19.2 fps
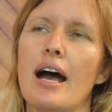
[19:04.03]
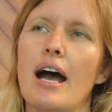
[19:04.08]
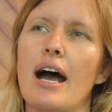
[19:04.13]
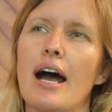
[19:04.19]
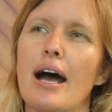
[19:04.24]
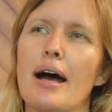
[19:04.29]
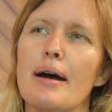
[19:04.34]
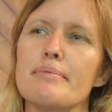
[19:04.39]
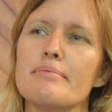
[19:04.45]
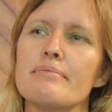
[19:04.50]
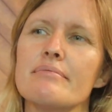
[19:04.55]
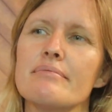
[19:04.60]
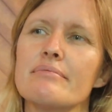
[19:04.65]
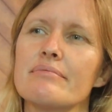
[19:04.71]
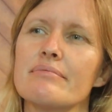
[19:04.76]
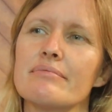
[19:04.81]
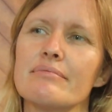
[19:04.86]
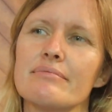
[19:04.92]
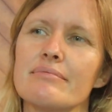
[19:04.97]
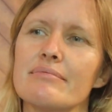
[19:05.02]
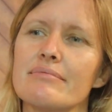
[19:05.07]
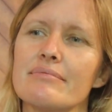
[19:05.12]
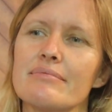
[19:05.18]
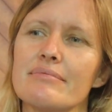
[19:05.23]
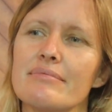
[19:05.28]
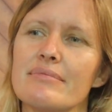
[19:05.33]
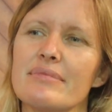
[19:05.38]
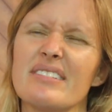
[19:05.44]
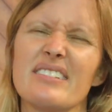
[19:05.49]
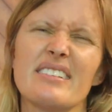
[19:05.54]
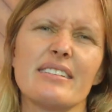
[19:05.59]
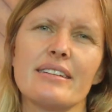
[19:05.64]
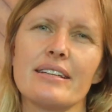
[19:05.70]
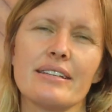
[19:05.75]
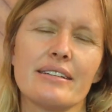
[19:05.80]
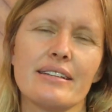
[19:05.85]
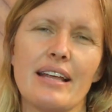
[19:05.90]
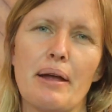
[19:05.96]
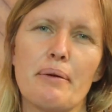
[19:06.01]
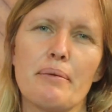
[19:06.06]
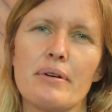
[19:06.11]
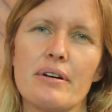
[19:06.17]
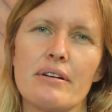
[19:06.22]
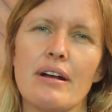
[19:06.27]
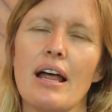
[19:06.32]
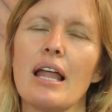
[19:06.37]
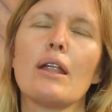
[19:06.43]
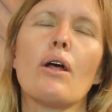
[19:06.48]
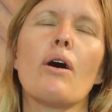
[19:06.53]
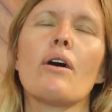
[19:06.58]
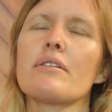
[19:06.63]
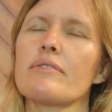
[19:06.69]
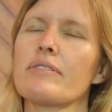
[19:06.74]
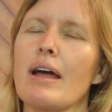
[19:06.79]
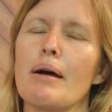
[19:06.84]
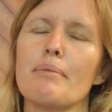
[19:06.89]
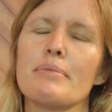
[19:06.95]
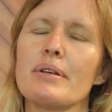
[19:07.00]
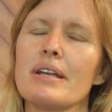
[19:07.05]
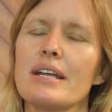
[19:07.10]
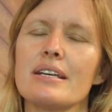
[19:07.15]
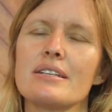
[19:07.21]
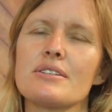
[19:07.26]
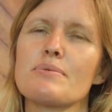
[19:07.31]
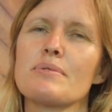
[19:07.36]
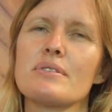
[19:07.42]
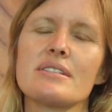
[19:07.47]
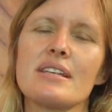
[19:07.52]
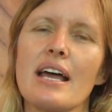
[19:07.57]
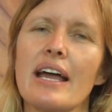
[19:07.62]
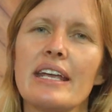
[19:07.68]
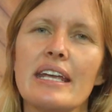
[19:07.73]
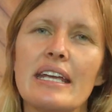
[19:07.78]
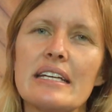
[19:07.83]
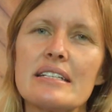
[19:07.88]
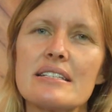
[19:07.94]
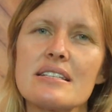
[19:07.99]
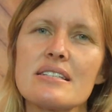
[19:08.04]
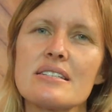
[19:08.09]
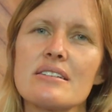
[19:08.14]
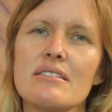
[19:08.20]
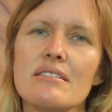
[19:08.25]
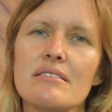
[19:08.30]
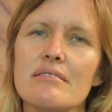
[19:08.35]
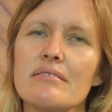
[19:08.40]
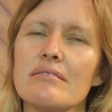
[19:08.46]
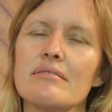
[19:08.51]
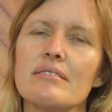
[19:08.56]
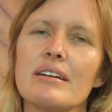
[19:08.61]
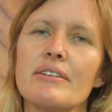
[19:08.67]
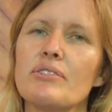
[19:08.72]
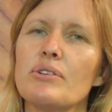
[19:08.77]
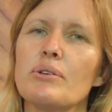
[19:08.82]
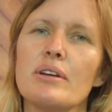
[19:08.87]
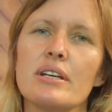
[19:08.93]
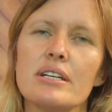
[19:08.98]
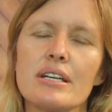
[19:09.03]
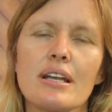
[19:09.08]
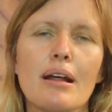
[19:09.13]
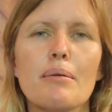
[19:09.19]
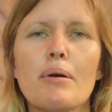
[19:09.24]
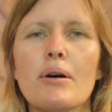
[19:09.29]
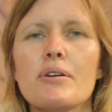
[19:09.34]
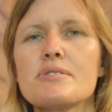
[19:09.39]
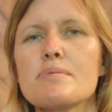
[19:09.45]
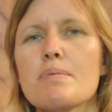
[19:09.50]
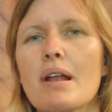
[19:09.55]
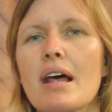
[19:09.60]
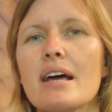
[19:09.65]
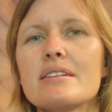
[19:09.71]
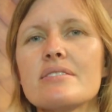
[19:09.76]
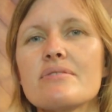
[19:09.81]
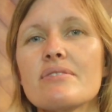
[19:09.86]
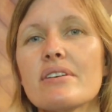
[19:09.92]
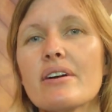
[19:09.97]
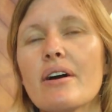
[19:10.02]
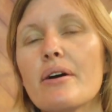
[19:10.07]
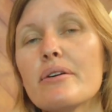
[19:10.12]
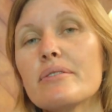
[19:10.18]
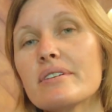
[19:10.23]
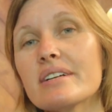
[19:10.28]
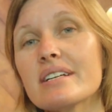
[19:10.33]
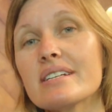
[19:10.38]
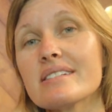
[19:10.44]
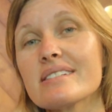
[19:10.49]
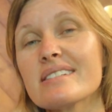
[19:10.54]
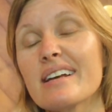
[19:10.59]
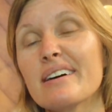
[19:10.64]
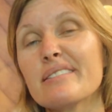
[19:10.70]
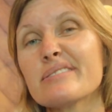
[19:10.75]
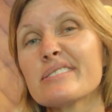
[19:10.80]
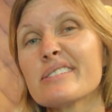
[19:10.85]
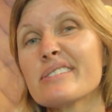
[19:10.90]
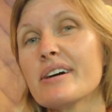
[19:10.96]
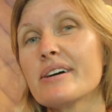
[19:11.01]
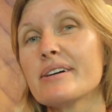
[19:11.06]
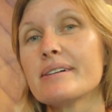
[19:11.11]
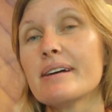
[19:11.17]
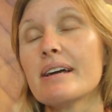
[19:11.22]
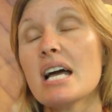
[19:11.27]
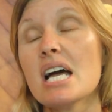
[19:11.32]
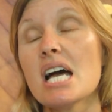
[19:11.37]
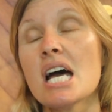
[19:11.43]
They were, a lot of companies were saying yes to if you ended up hospitalized for COVID and stuff. So